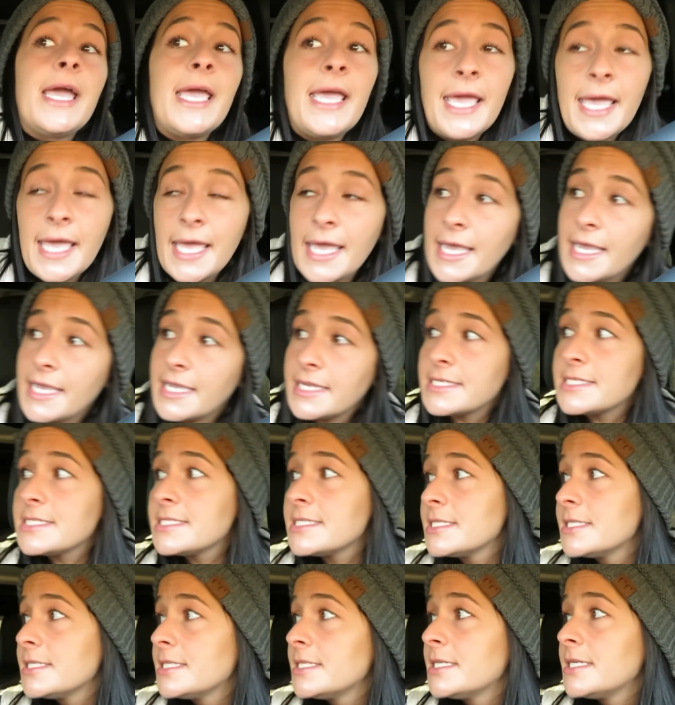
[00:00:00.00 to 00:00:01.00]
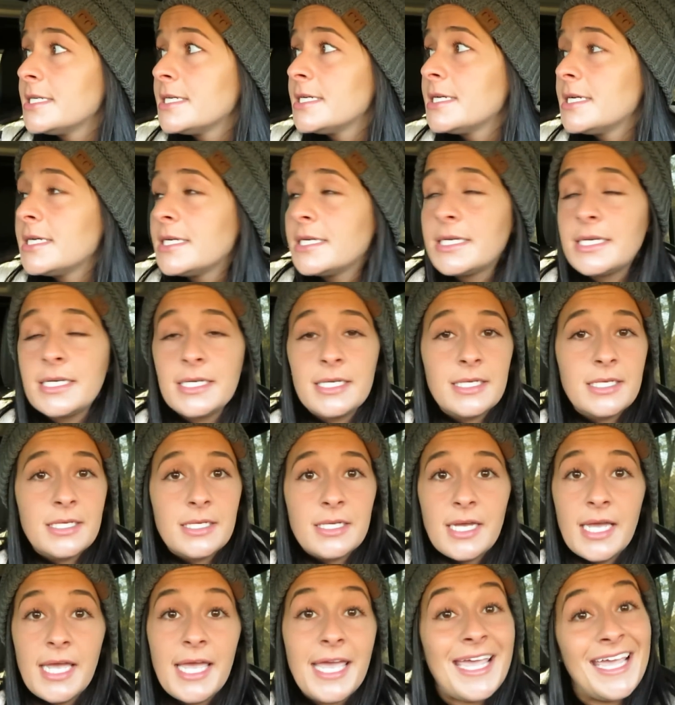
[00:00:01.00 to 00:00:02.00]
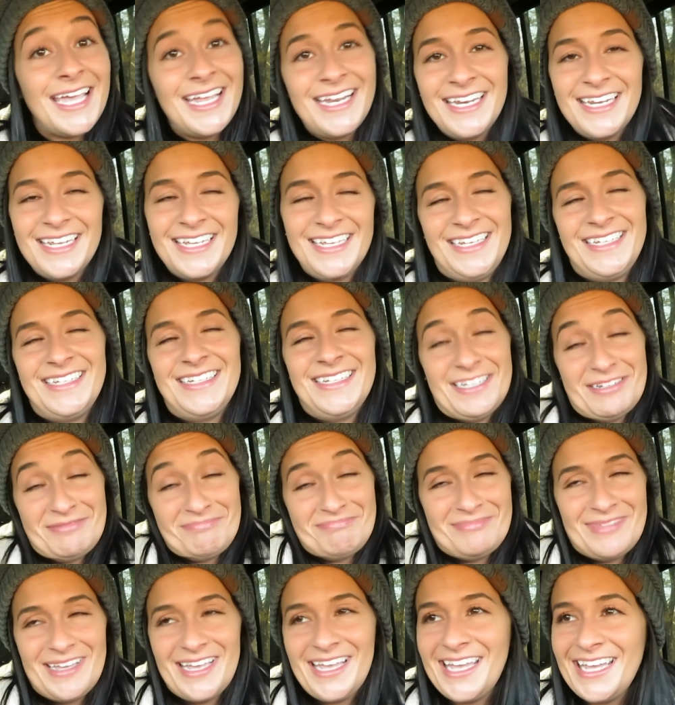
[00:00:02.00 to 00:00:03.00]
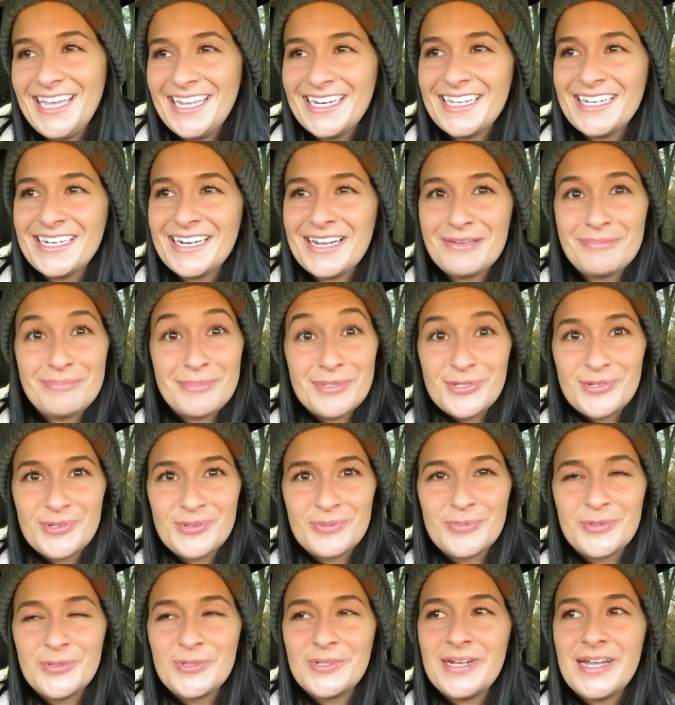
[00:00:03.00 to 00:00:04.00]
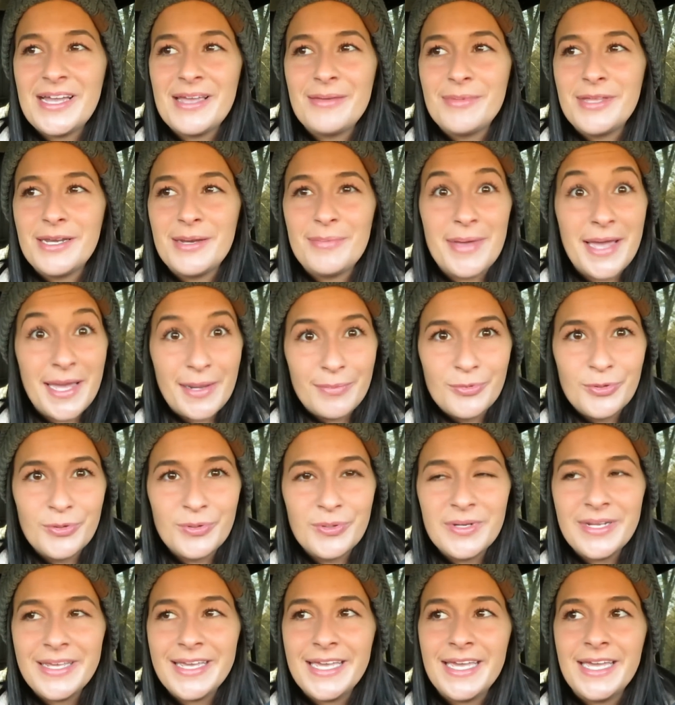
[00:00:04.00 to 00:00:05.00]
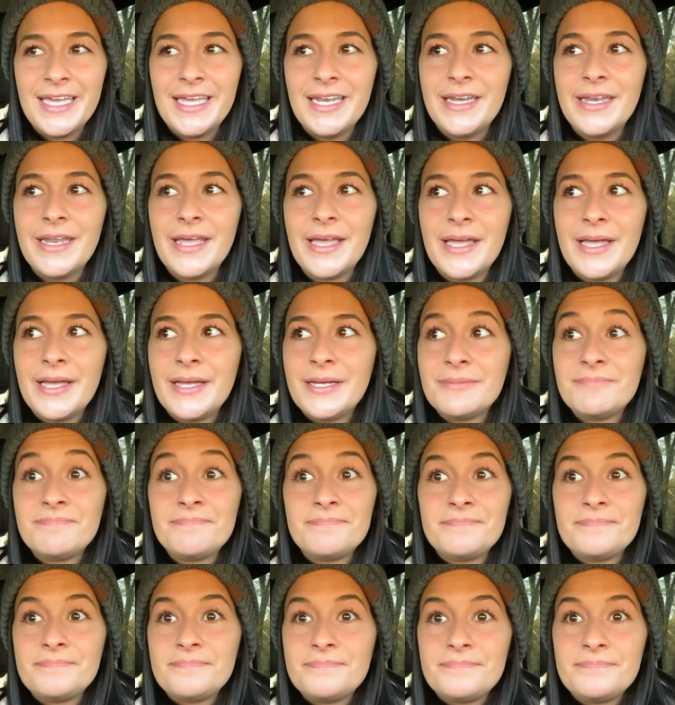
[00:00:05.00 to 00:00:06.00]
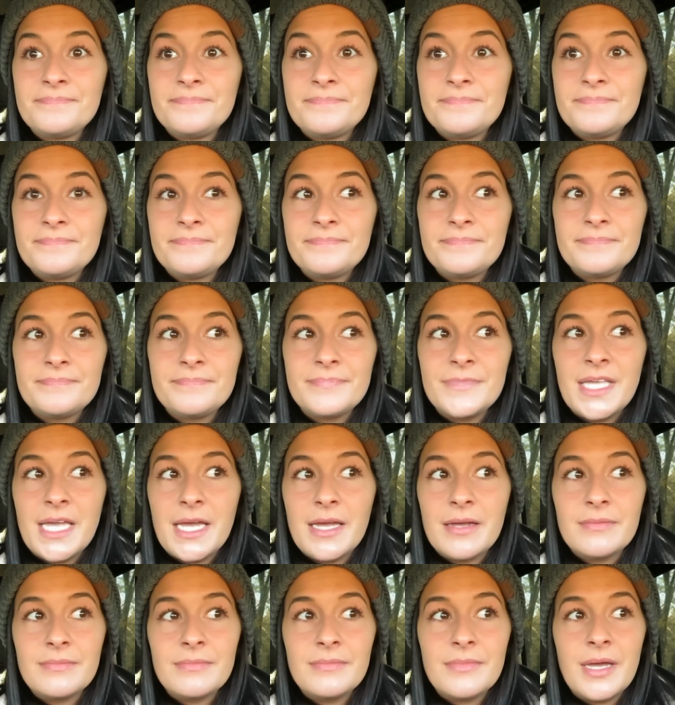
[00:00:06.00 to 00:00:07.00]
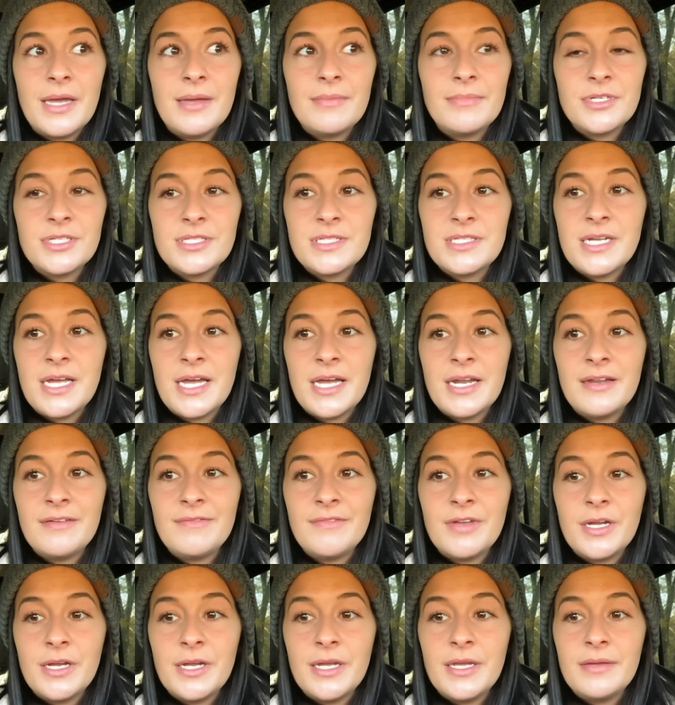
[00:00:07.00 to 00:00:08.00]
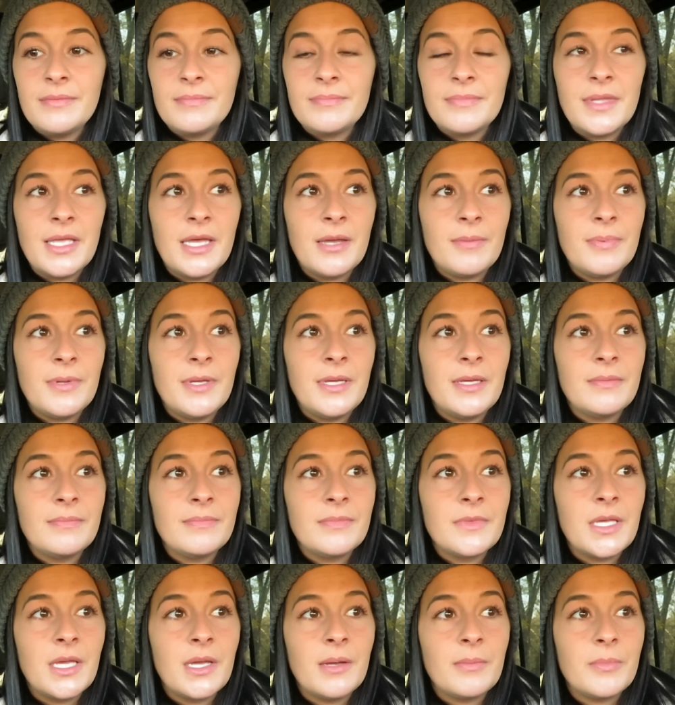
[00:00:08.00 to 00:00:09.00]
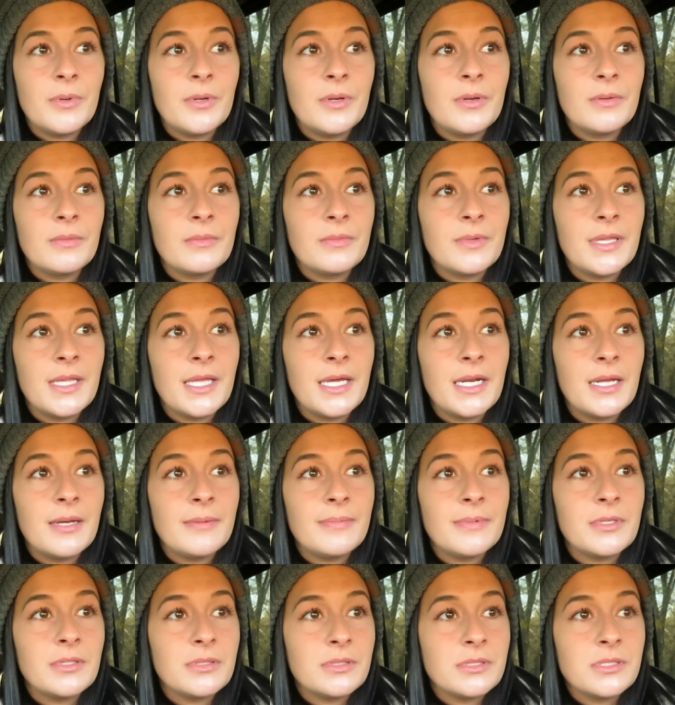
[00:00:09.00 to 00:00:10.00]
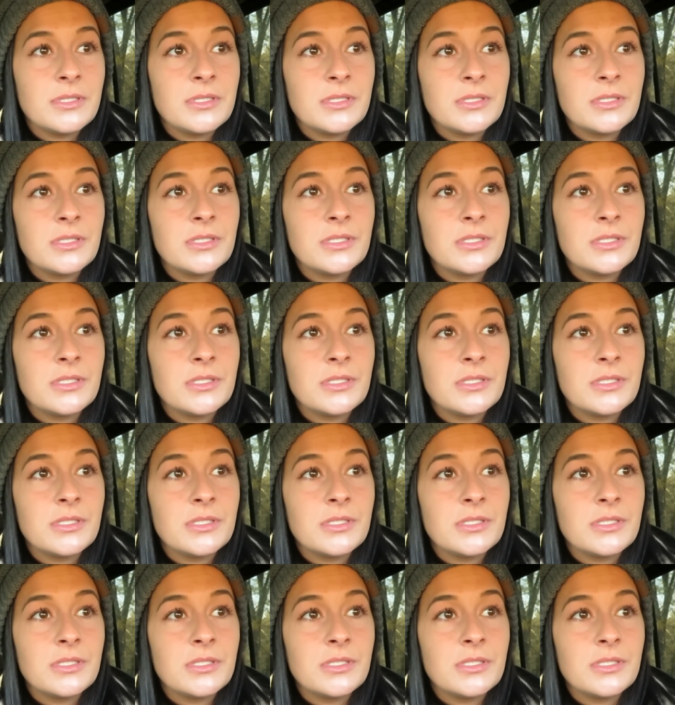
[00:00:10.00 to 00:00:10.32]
I hate it. I'm miserable. I'm in a bad mood, and yeah, I'm just not a very happy camper when that happens.